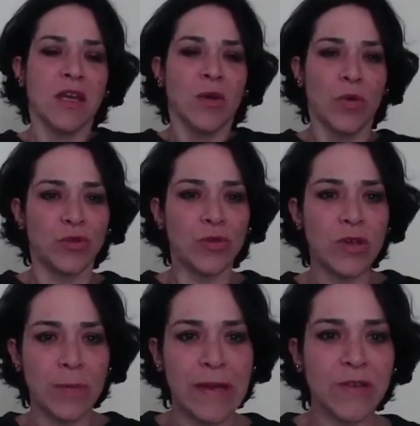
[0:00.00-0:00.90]
we're
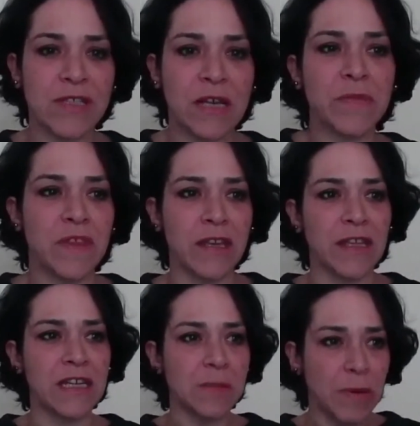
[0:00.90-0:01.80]
talking about something
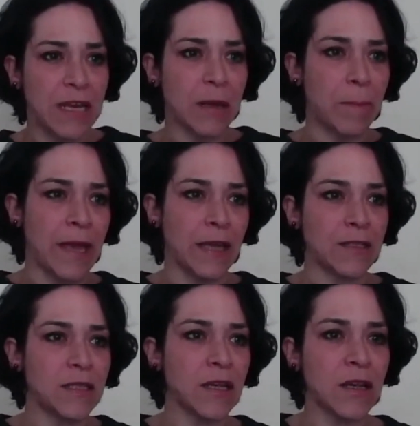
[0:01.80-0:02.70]
that has been a
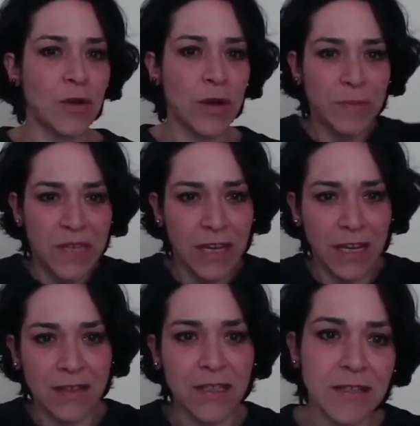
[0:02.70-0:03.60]
bit
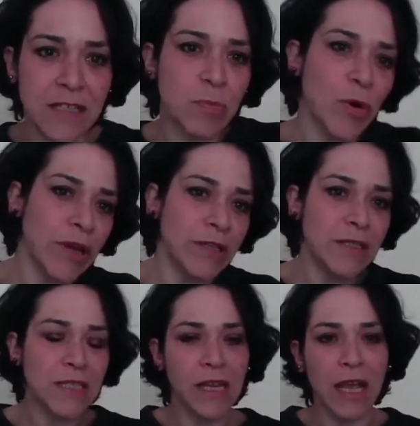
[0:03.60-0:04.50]
cryptic until this
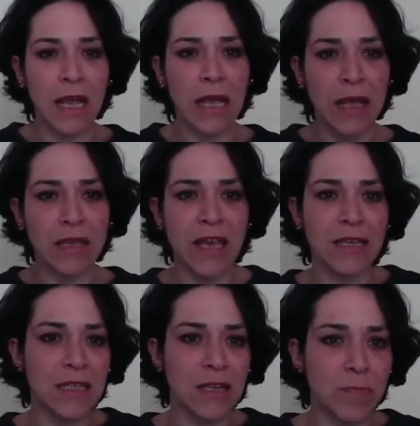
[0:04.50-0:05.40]
point.
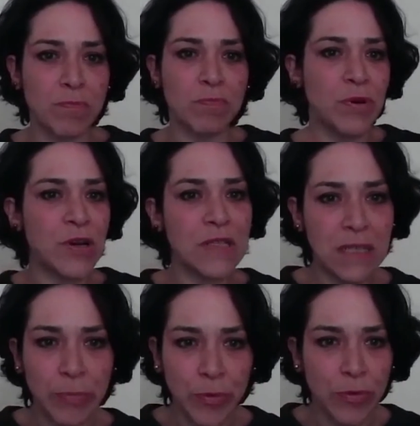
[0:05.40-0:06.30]
Yes, the
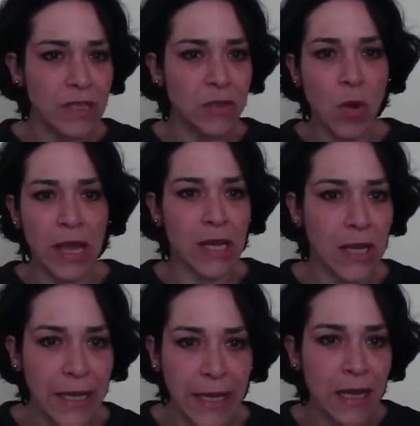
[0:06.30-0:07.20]
principle is quite
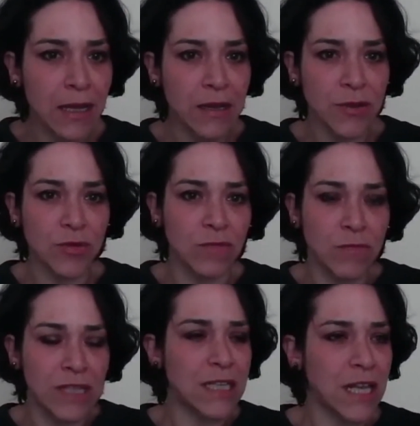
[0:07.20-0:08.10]
clear, you don't
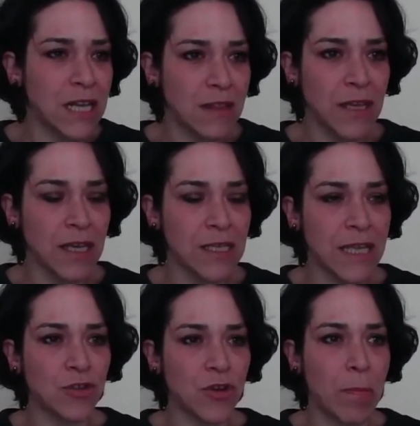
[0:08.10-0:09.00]
waste anything,
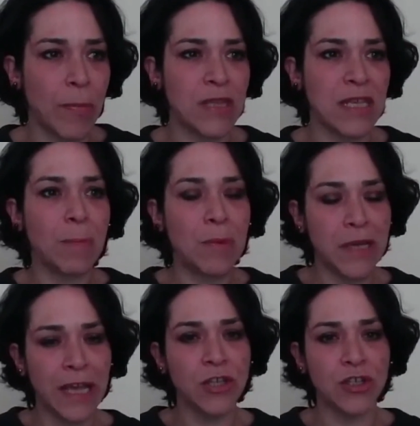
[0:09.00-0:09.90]
etc. But the
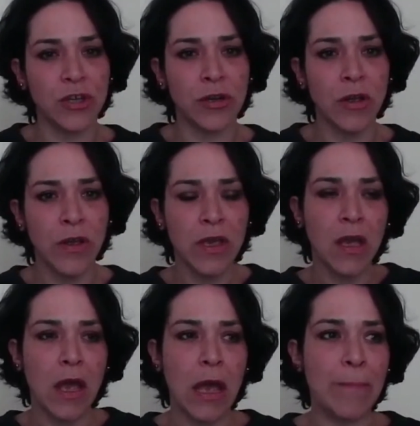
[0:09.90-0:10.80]
application
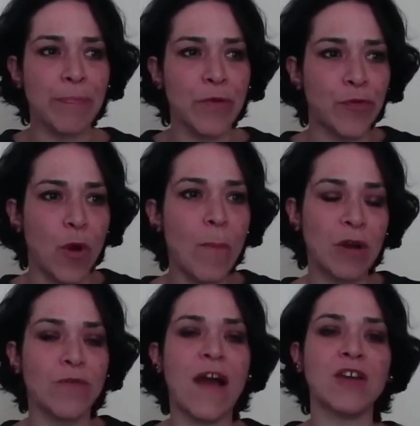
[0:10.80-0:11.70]
from
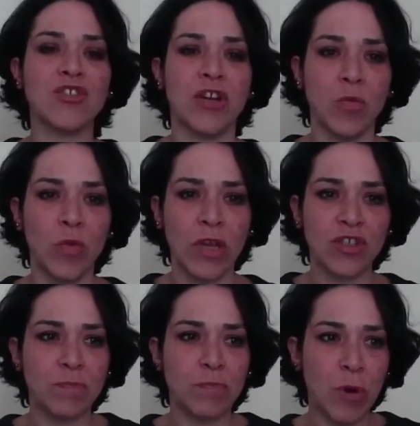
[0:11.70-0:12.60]
manufacturing,
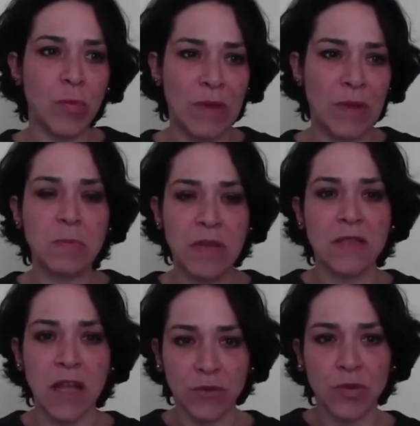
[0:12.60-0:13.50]
which probably has
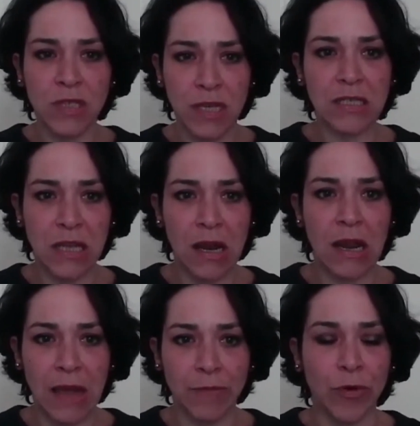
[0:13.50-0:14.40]
been done to a certain
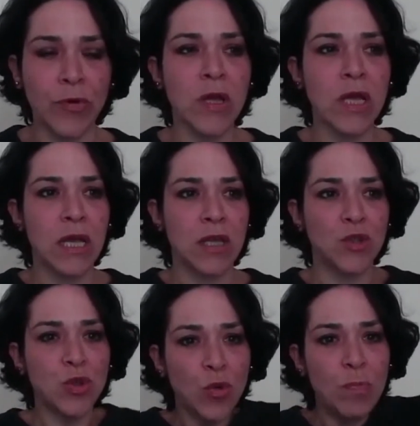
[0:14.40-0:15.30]
level, to